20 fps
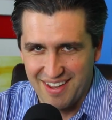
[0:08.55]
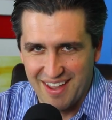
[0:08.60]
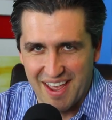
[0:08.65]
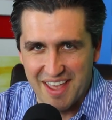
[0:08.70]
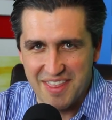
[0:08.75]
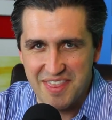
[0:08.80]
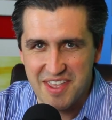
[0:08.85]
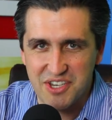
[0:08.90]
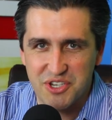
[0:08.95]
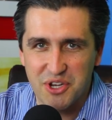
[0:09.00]

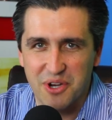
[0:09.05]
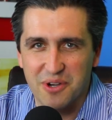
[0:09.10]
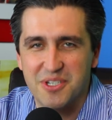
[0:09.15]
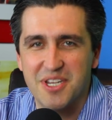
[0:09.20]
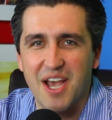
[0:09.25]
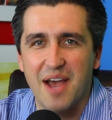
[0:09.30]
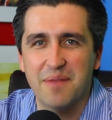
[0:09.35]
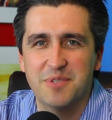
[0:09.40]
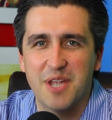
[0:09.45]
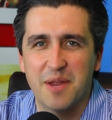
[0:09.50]
And these are your
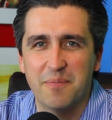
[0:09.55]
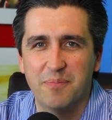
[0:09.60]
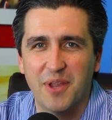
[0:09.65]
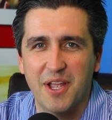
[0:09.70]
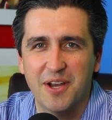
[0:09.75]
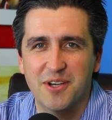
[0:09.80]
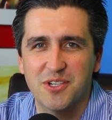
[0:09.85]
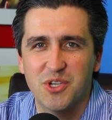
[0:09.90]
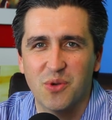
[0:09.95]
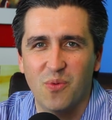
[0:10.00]
top 10
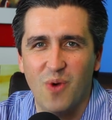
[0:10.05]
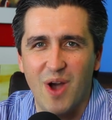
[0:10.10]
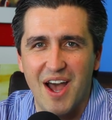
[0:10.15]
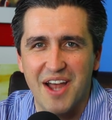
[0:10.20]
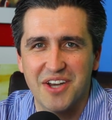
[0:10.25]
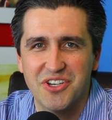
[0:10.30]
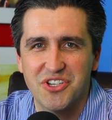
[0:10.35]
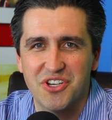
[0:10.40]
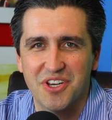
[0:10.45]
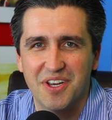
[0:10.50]
players to
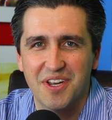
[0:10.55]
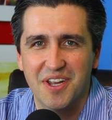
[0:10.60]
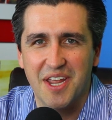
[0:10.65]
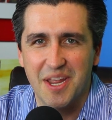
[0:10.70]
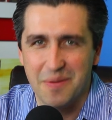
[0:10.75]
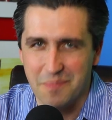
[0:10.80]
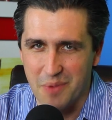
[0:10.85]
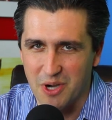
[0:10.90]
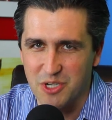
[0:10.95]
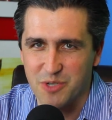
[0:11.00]
watch
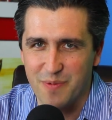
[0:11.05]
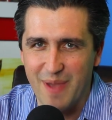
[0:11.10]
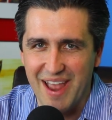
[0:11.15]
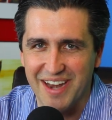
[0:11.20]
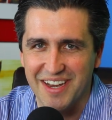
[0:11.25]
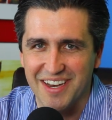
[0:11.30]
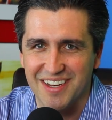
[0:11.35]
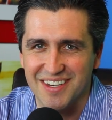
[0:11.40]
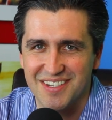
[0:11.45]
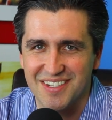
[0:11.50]
in March
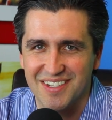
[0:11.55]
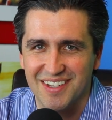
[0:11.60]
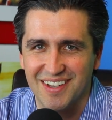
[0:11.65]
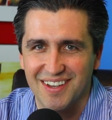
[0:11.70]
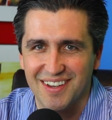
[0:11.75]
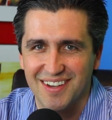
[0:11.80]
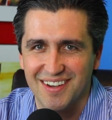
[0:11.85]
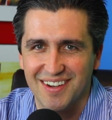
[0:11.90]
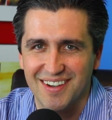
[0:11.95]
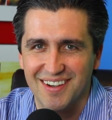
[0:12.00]
Madness.
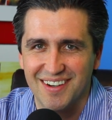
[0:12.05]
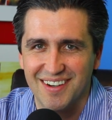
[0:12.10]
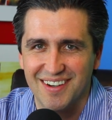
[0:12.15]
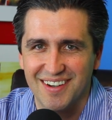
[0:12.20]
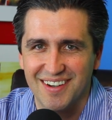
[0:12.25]
Vinny!